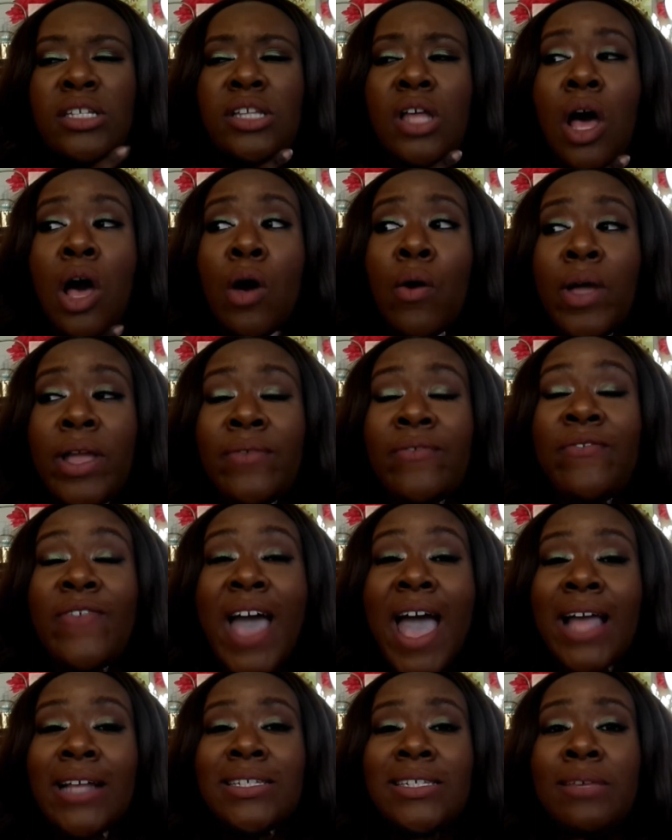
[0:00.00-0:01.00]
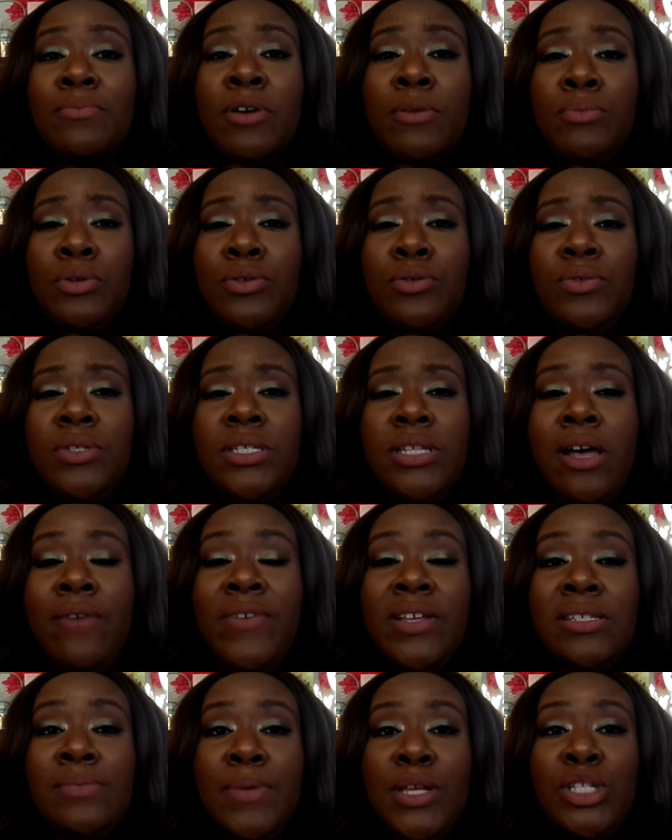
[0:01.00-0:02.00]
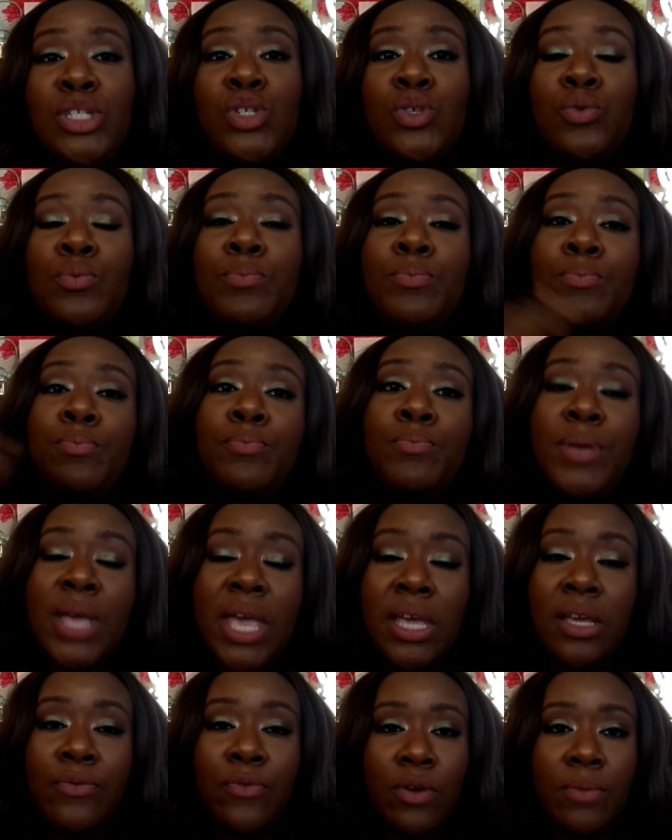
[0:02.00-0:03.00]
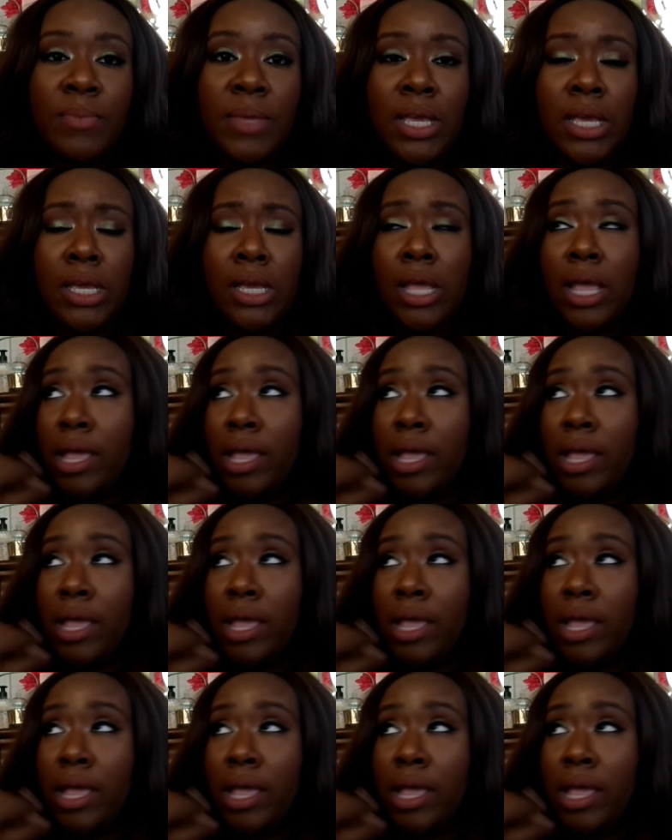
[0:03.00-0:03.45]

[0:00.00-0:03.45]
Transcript: So in fact, some of Boohoo stuff has been too big for me,